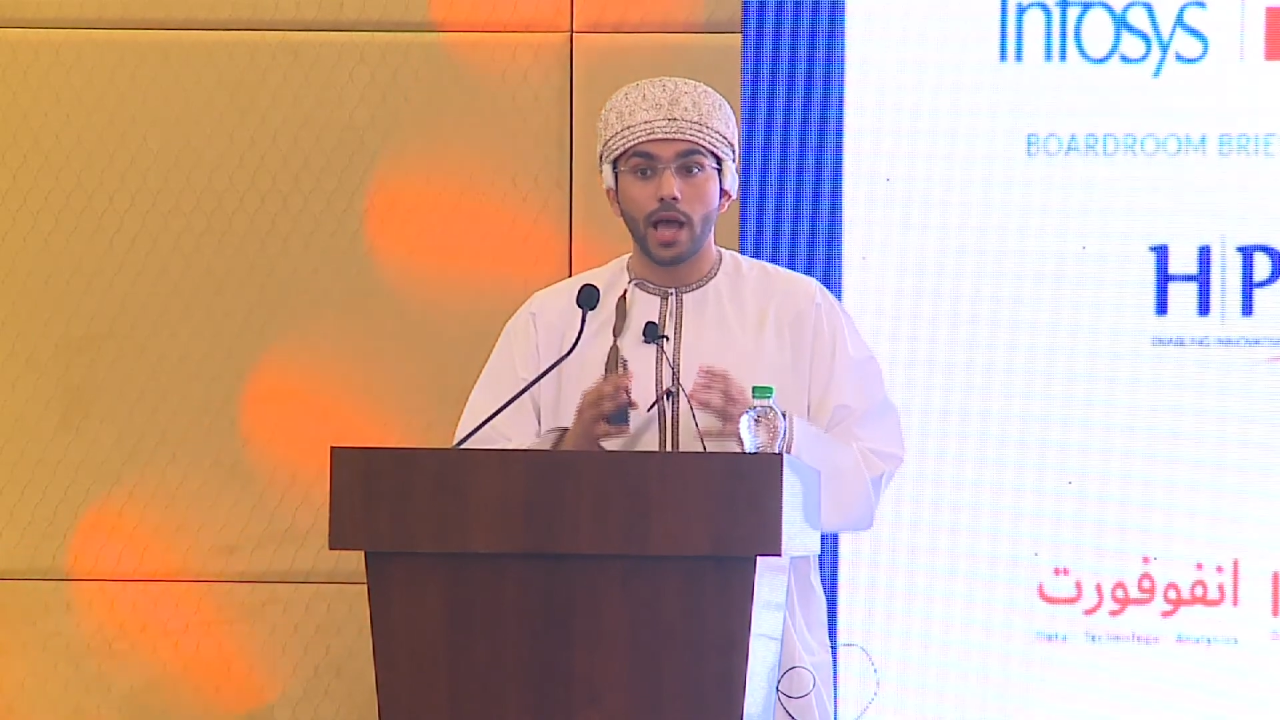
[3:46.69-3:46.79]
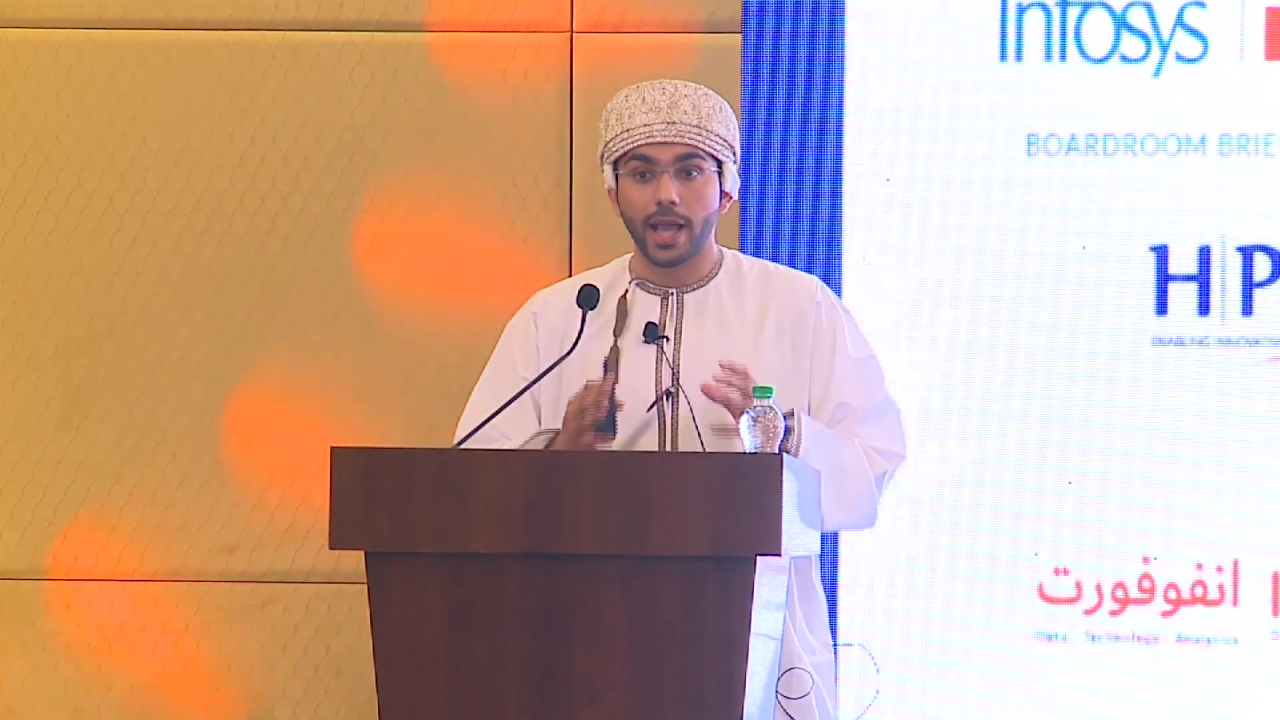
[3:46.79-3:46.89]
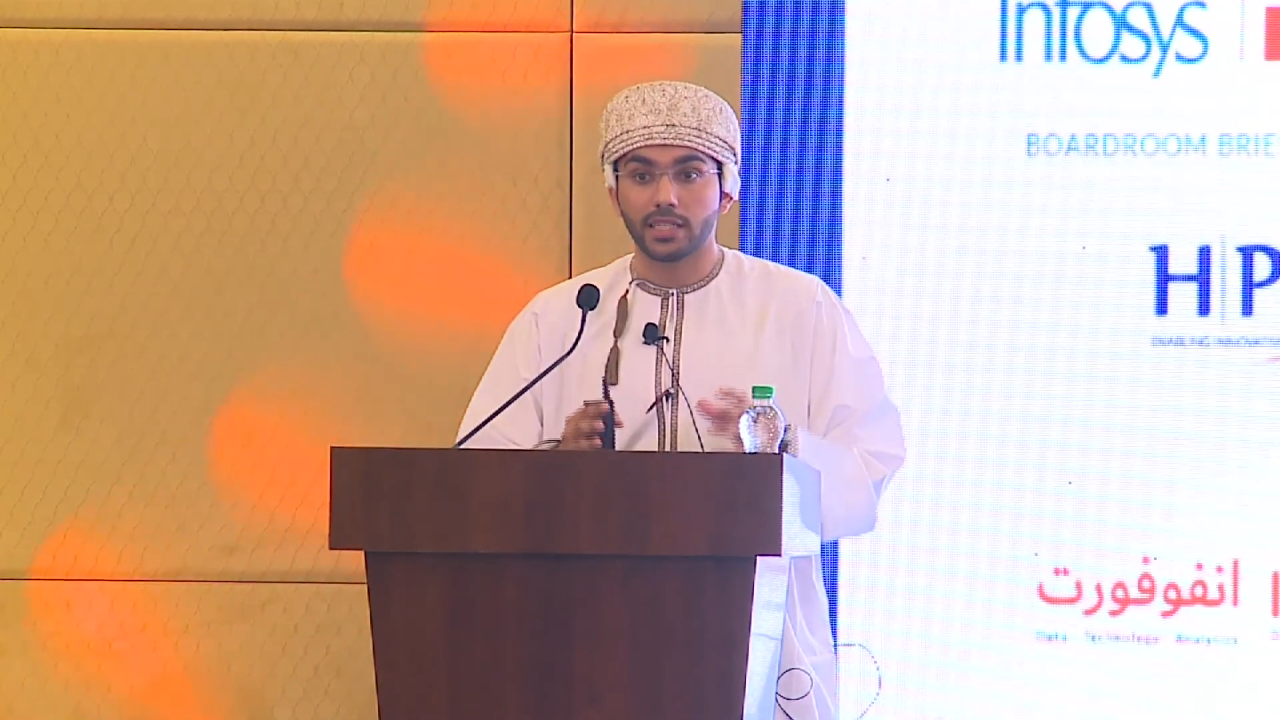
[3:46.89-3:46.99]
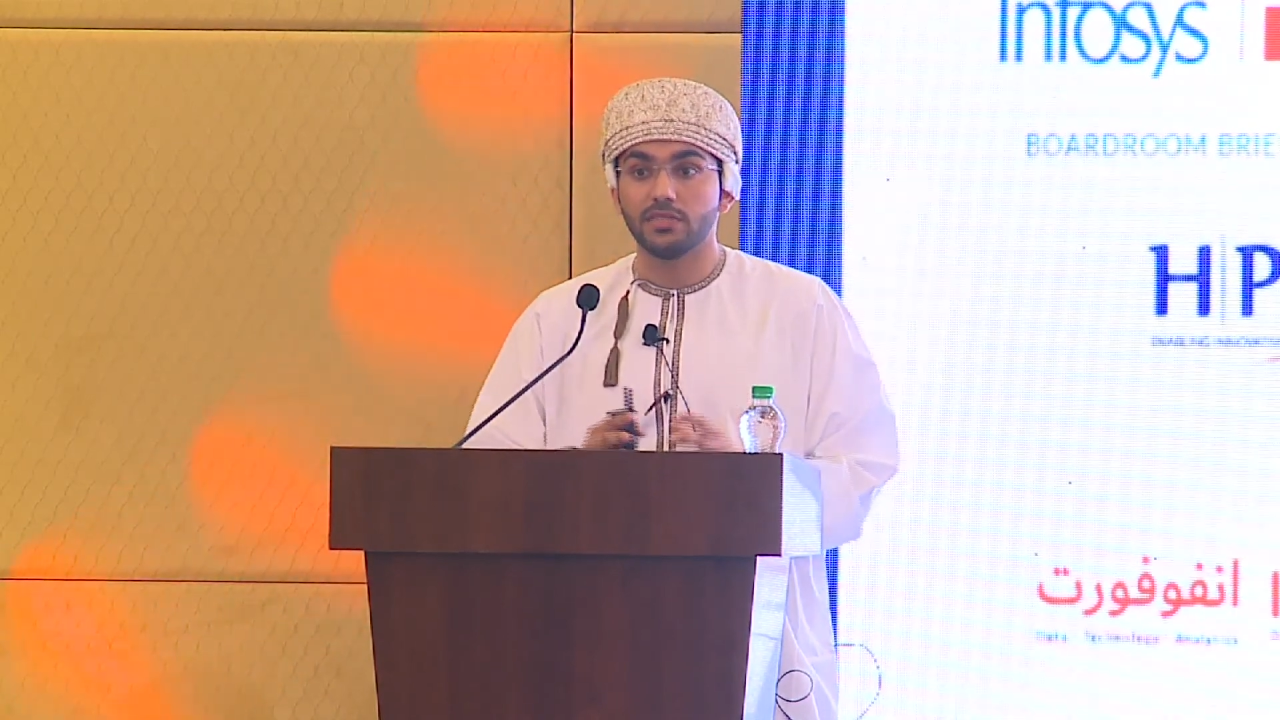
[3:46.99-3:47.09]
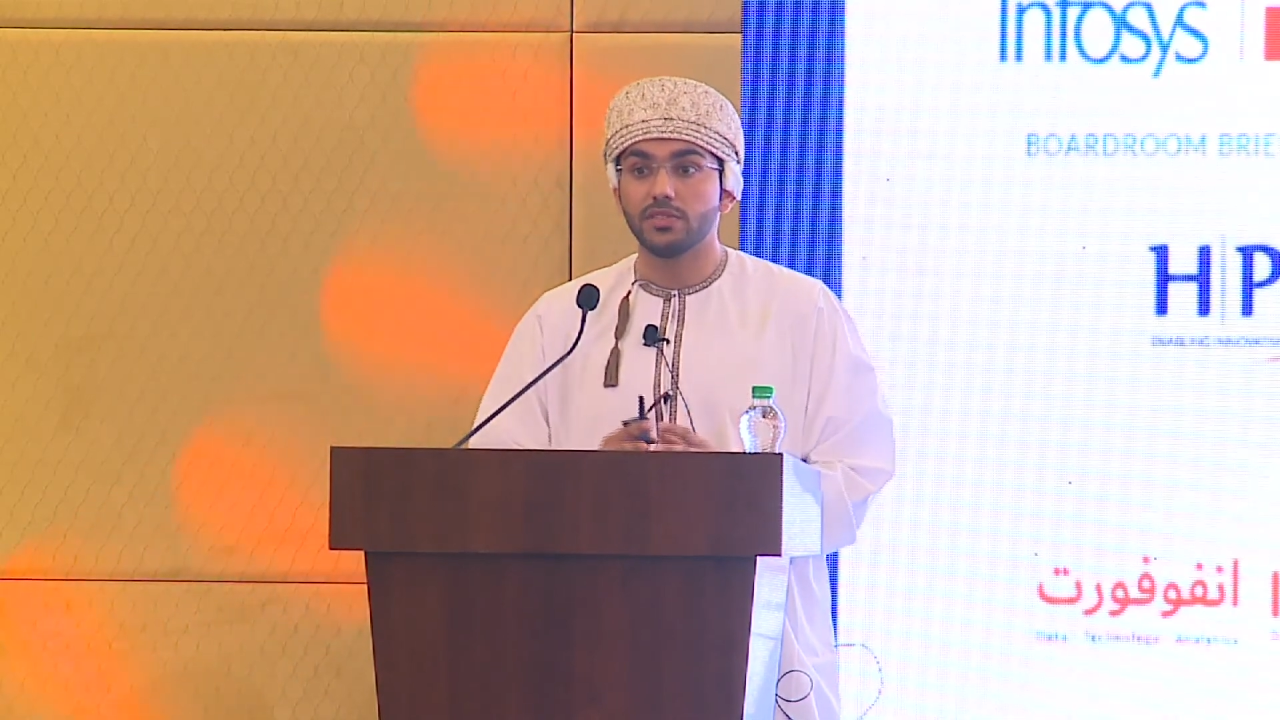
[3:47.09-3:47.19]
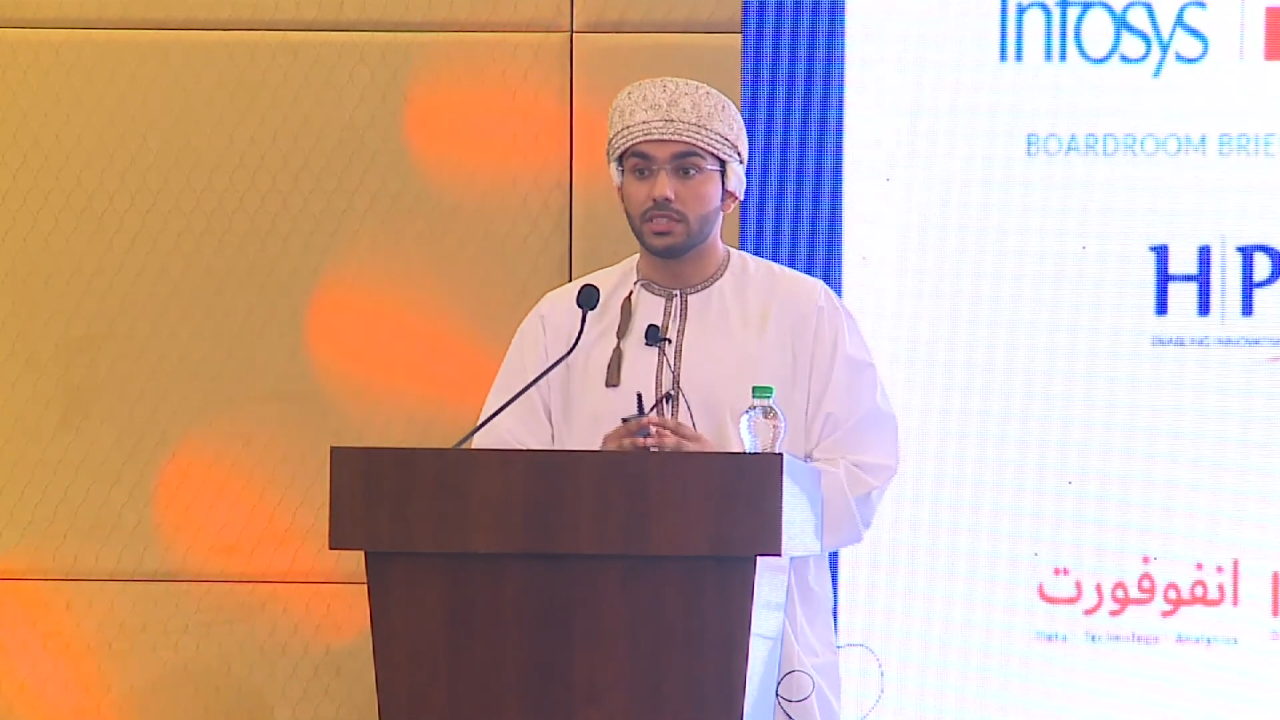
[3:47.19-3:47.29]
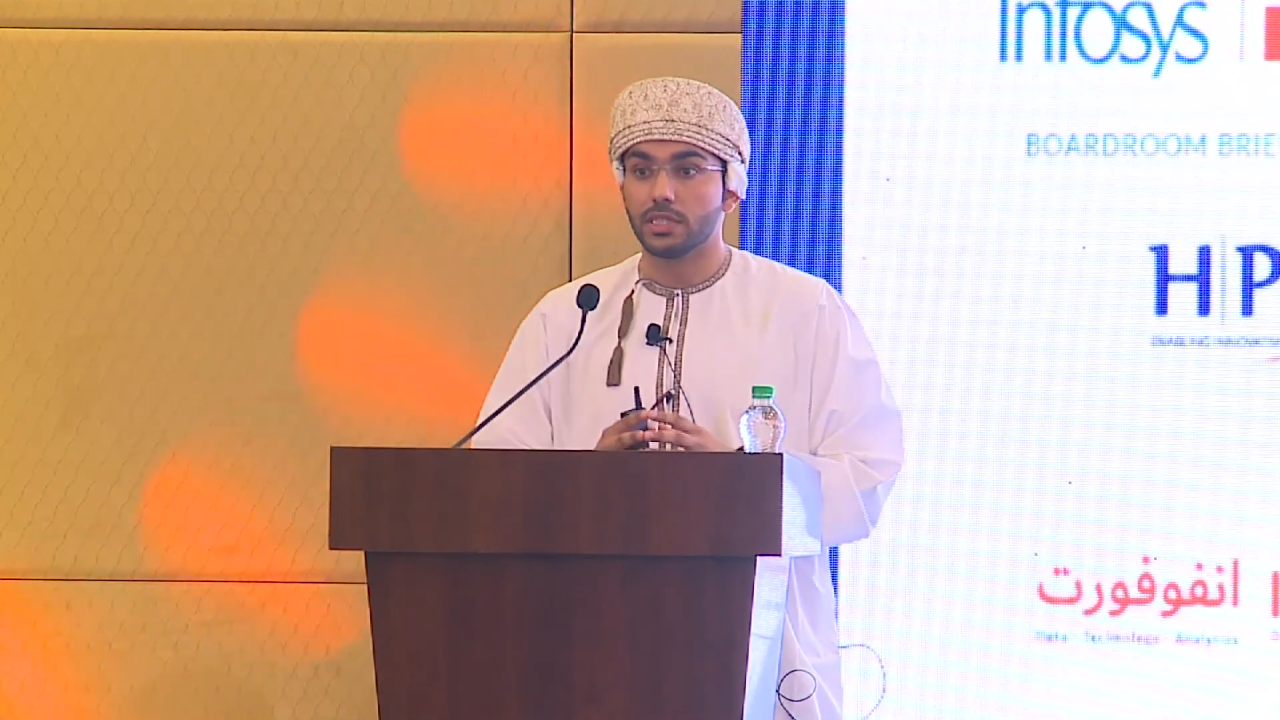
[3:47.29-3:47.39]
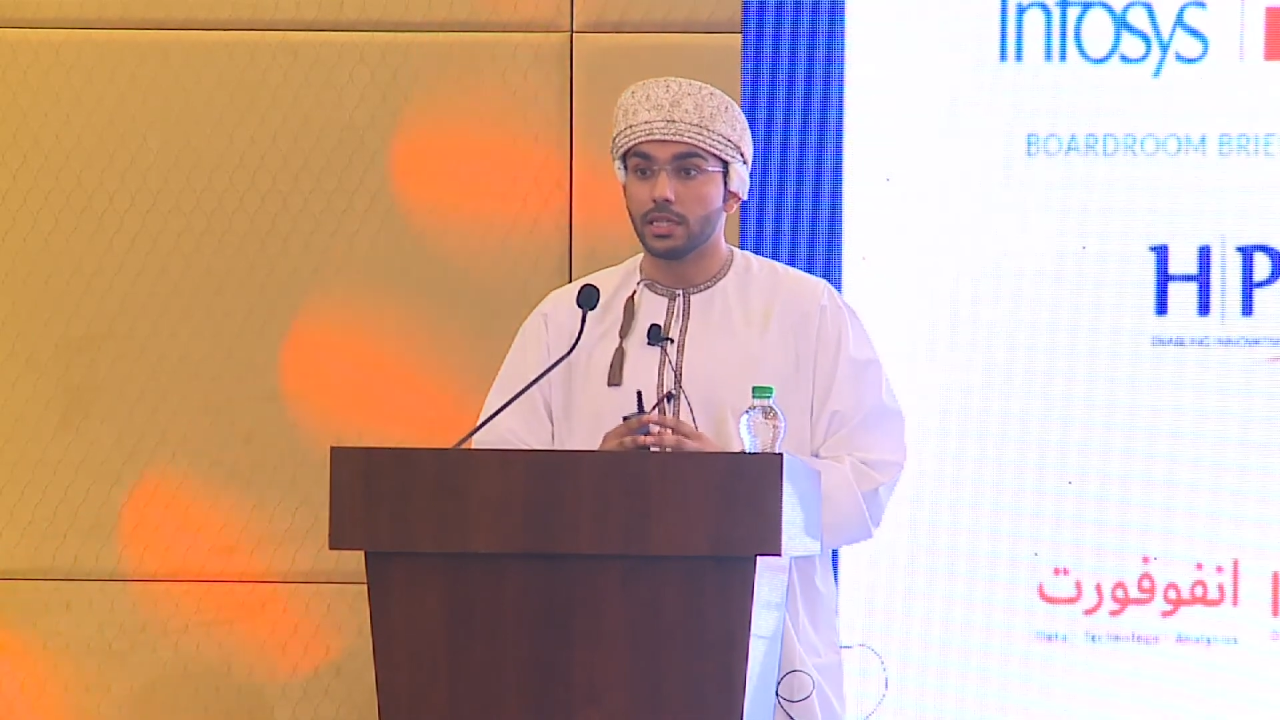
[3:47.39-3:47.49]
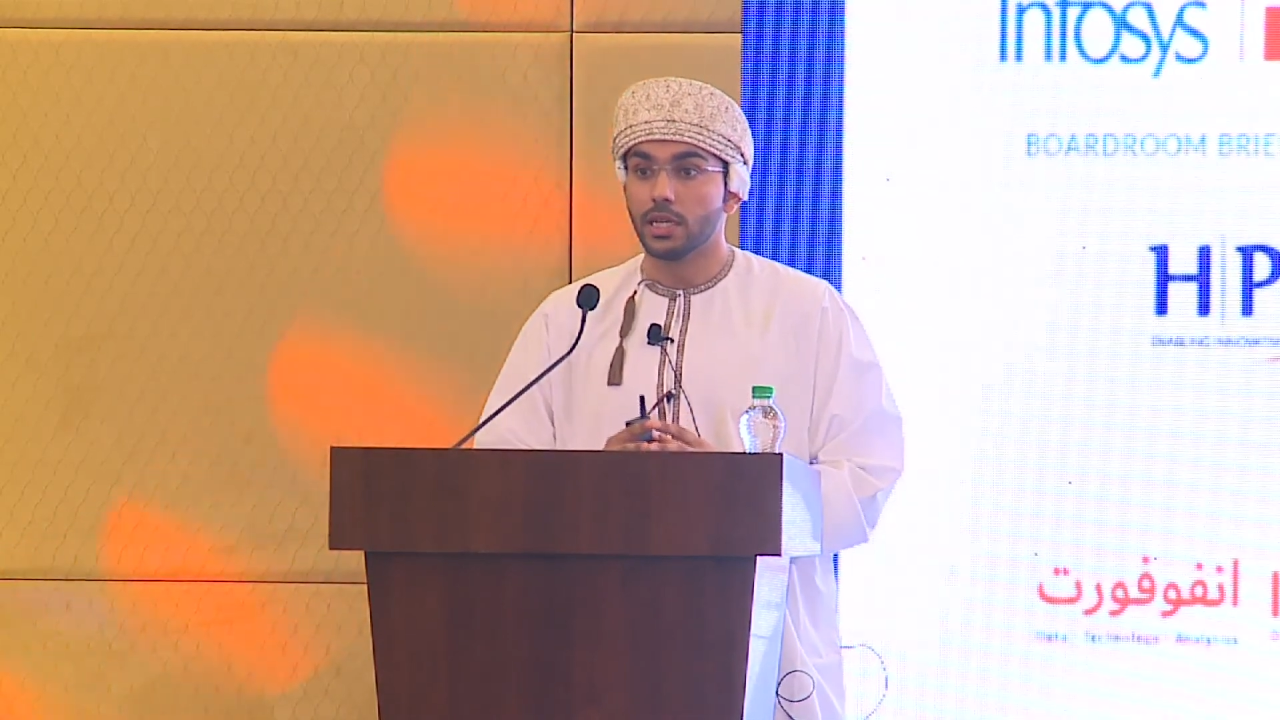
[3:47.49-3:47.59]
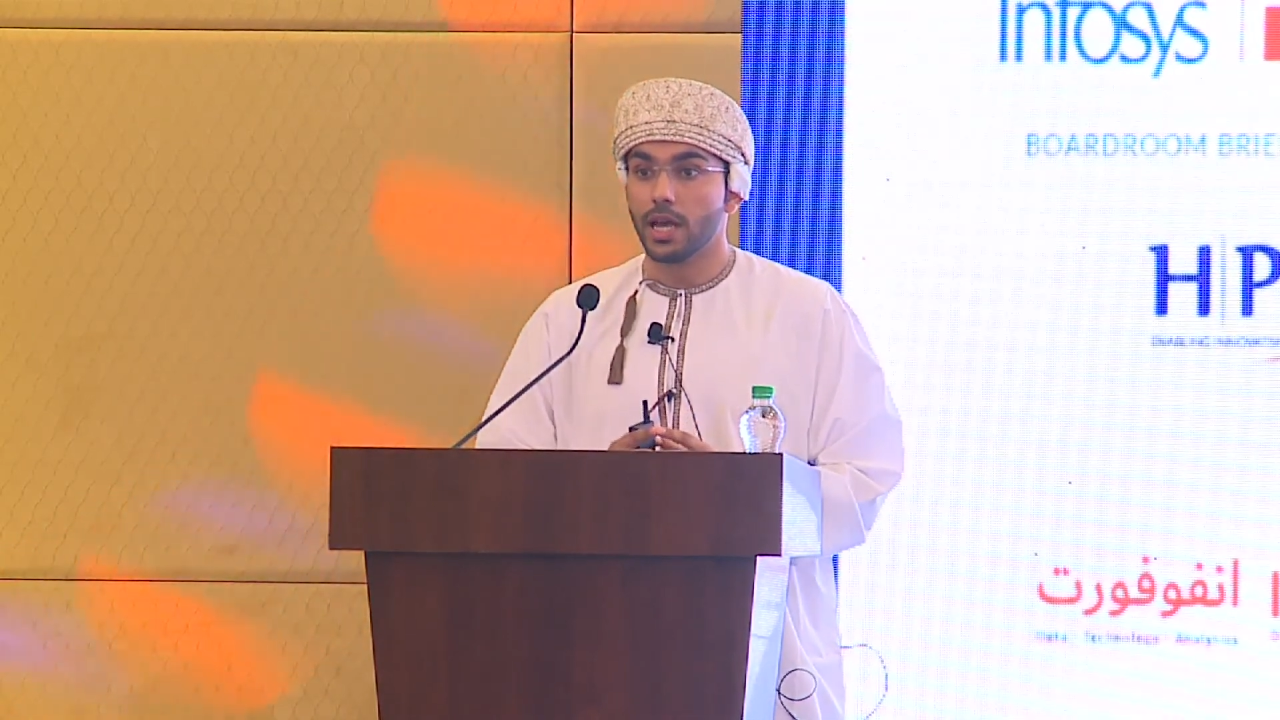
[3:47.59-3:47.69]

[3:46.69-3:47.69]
activity